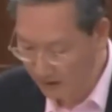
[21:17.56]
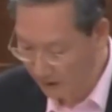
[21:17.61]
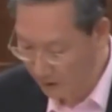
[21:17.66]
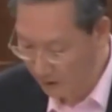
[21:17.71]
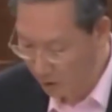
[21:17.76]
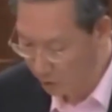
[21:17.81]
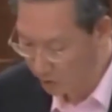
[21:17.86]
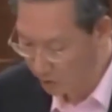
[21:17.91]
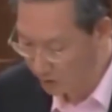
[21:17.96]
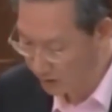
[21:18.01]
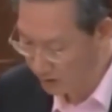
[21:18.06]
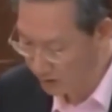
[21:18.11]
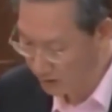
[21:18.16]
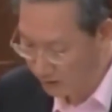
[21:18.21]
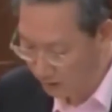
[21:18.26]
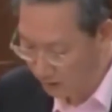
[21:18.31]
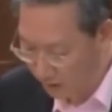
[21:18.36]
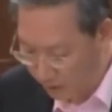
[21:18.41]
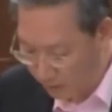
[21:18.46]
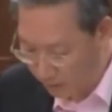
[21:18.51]
alone
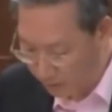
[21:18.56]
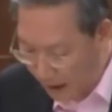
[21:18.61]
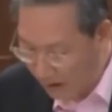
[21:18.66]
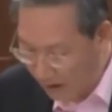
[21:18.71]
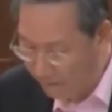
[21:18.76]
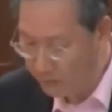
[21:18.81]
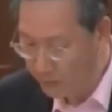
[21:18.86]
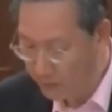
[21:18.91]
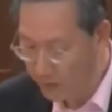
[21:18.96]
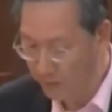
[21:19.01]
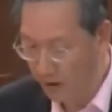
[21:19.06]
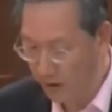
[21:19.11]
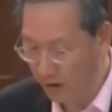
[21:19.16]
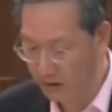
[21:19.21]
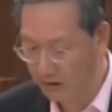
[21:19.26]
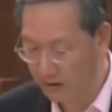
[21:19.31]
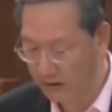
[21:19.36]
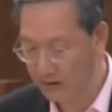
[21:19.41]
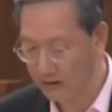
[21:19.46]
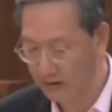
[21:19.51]
or government
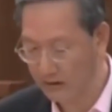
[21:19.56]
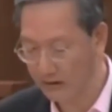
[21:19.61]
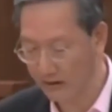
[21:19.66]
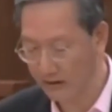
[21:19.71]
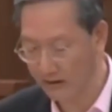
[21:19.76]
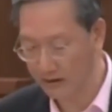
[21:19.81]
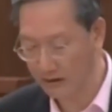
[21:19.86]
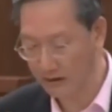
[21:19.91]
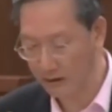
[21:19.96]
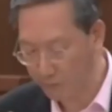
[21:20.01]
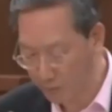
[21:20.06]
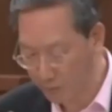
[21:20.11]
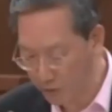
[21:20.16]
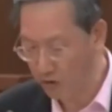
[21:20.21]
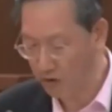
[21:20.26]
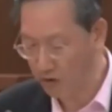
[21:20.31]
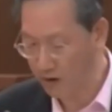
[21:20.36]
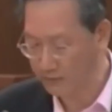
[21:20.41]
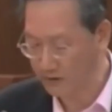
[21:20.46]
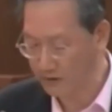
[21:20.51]
policies and uh,
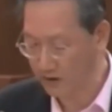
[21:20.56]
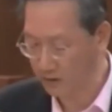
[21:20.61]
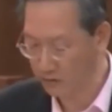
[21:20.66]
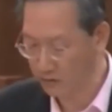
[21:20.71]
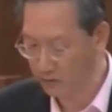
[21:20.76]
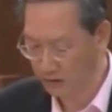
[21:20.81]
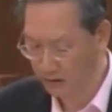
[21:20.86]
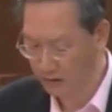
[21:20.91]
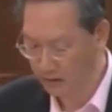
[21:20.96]
programs alone.